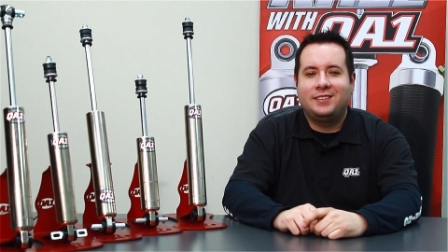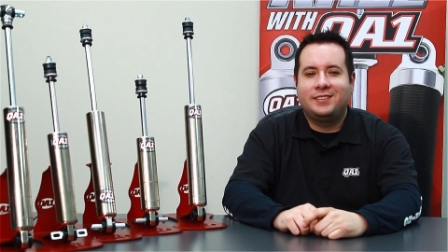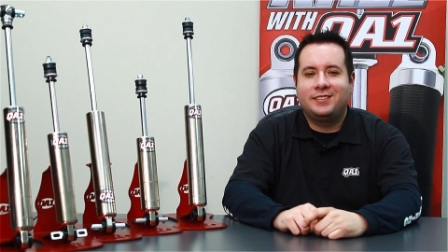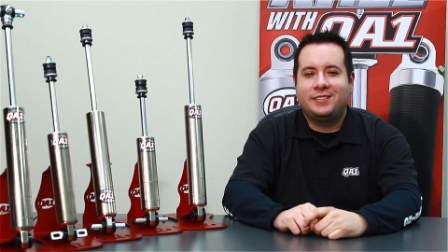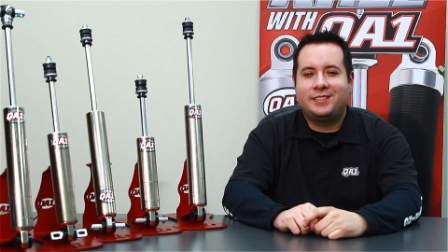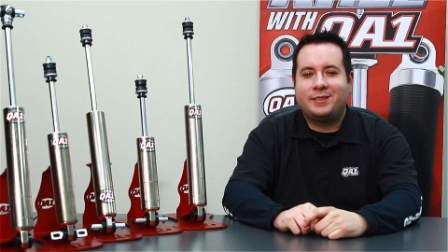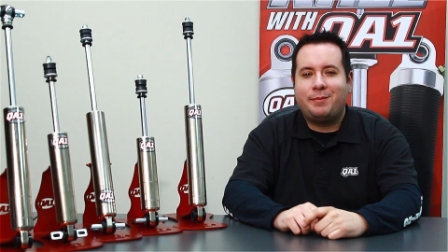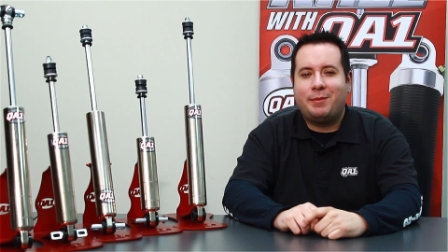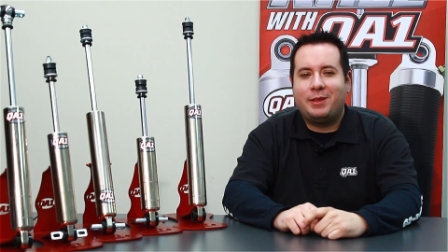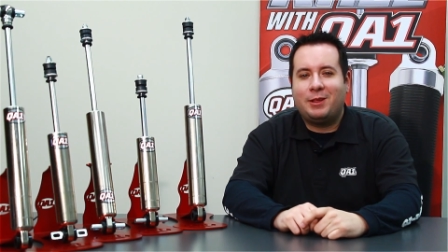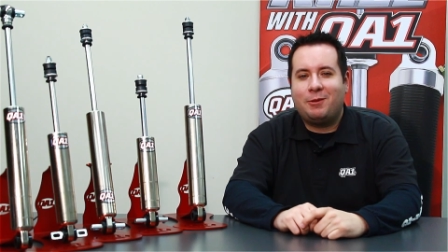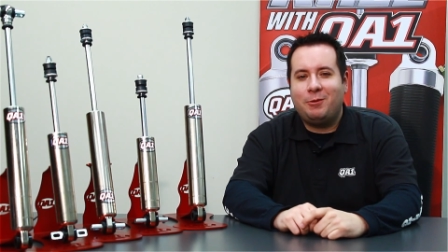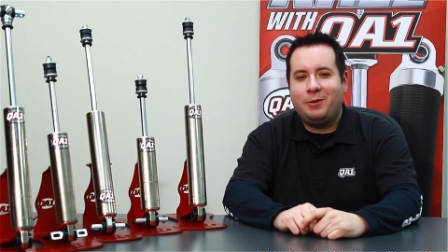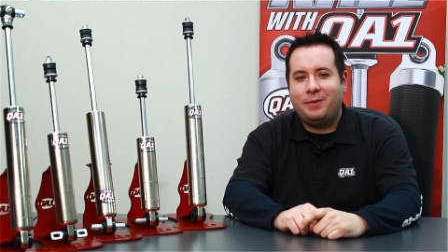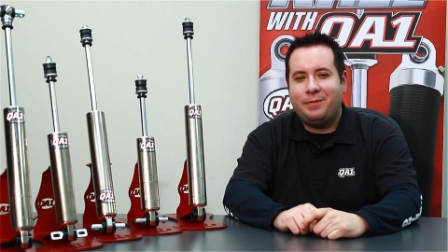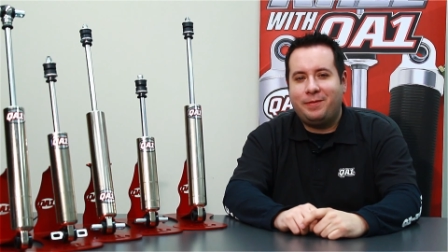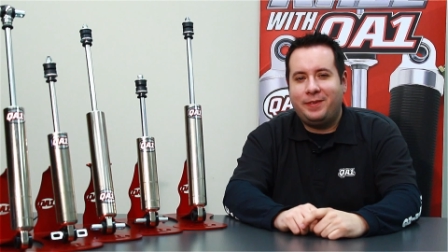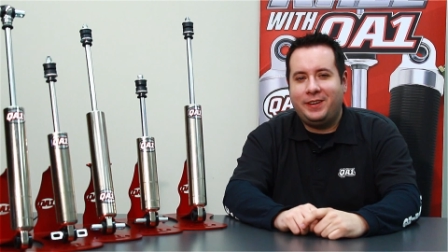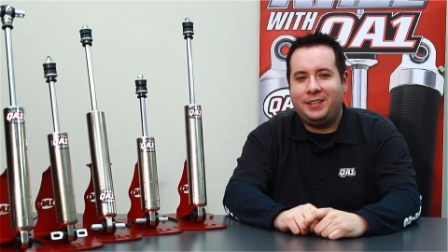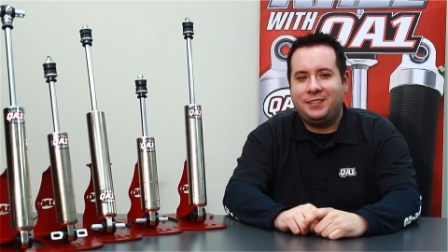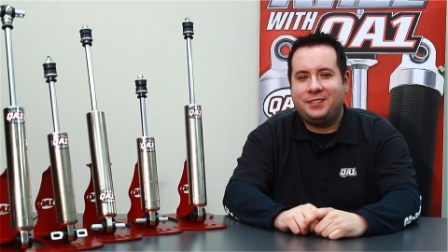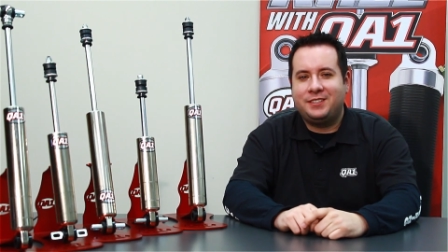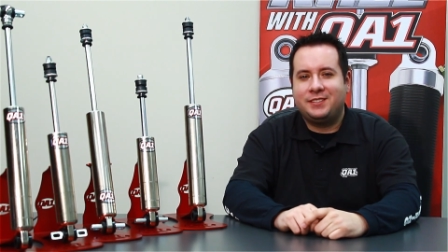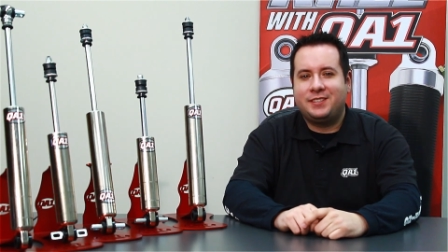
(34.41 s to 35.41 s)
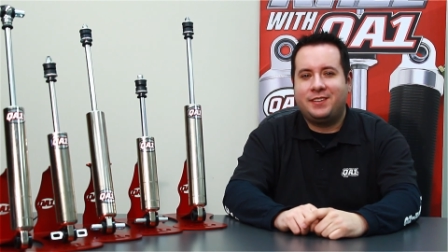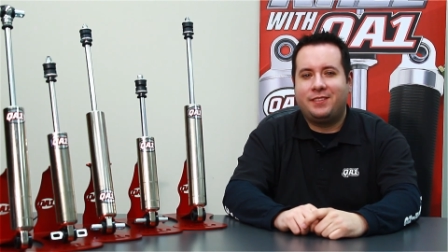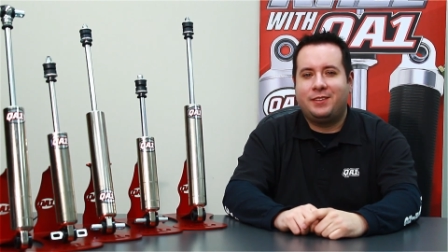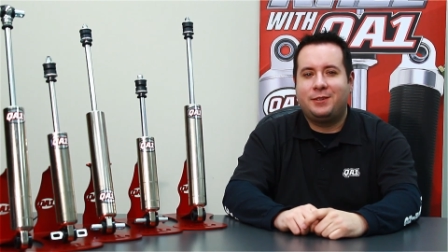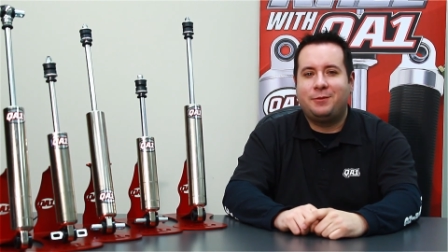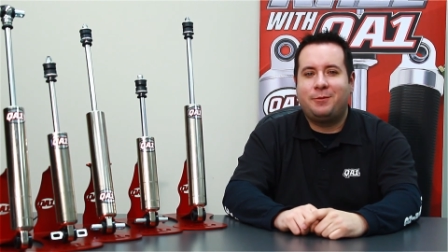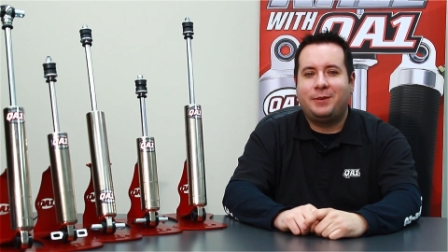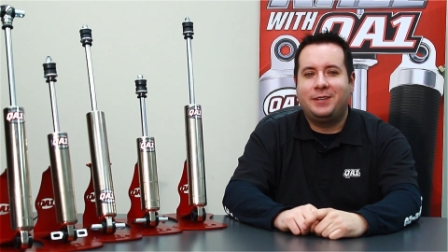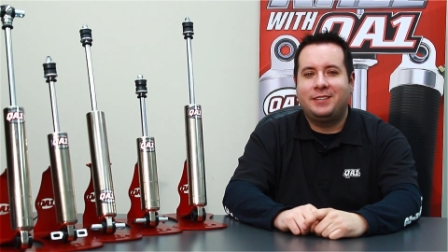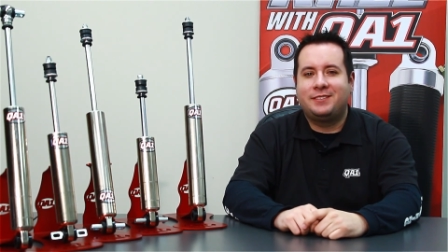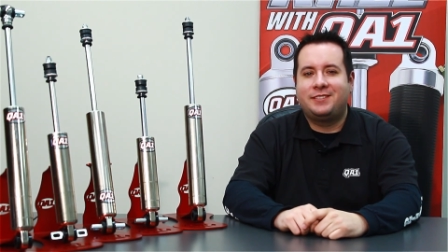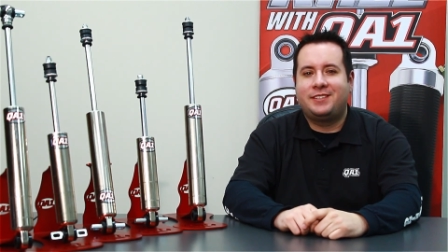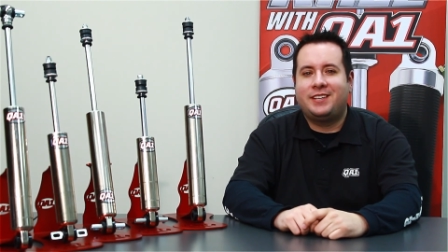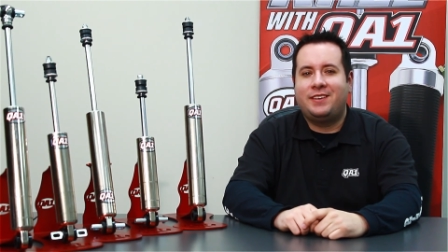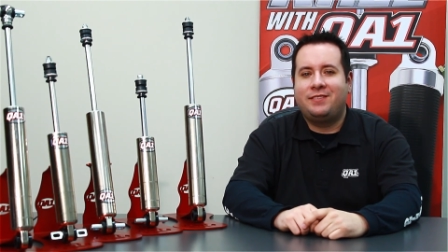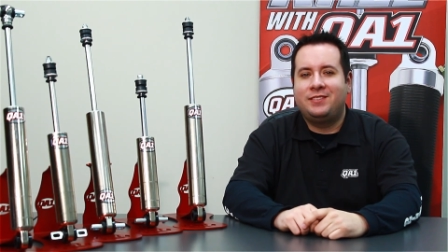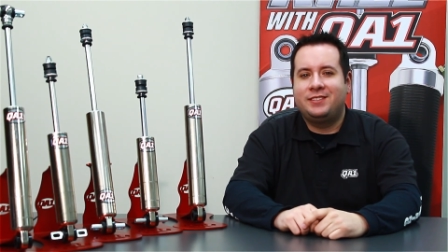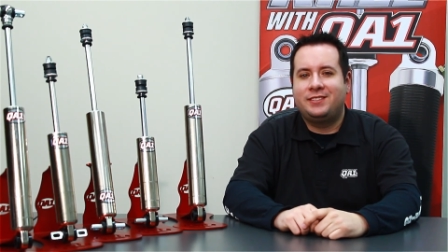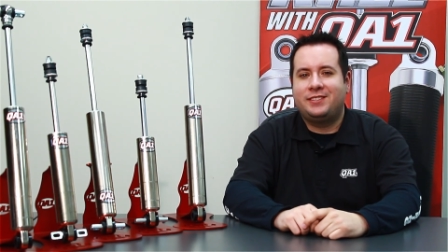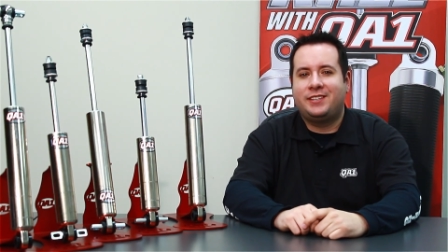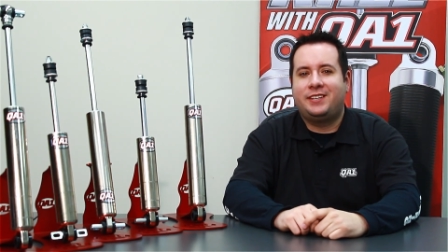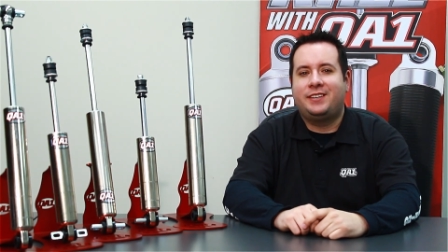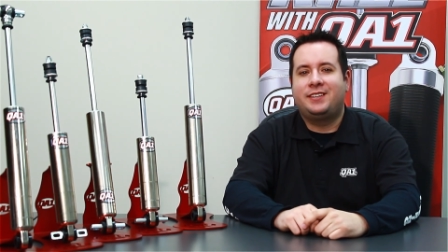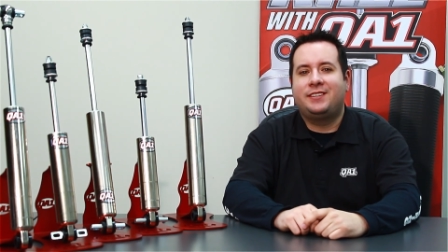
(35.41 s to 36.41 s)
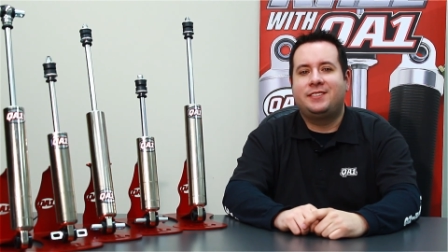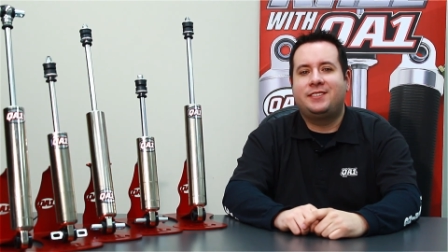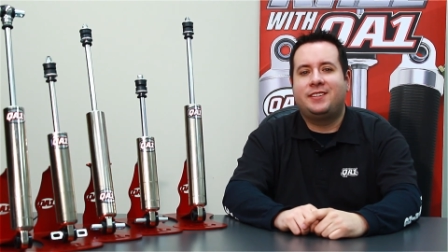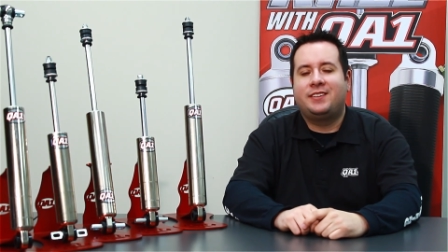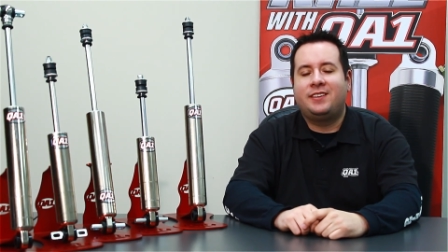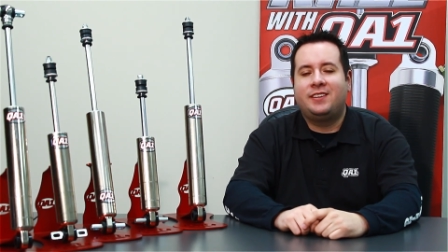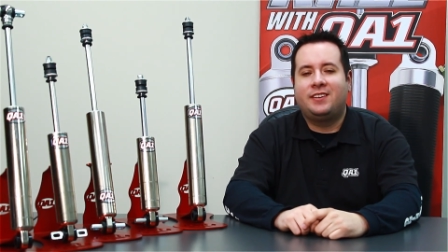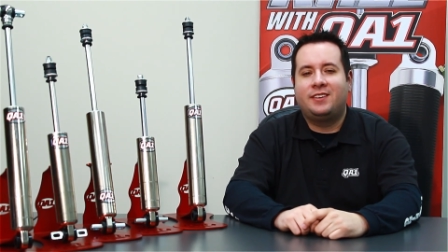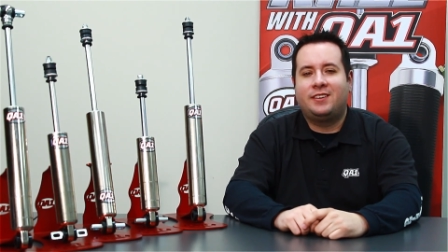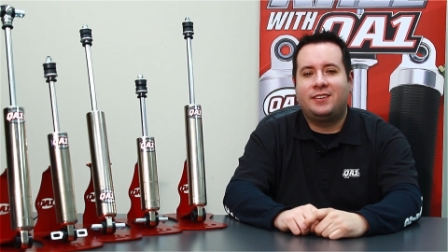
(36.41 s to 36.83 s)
Some of the cool features of the 27 series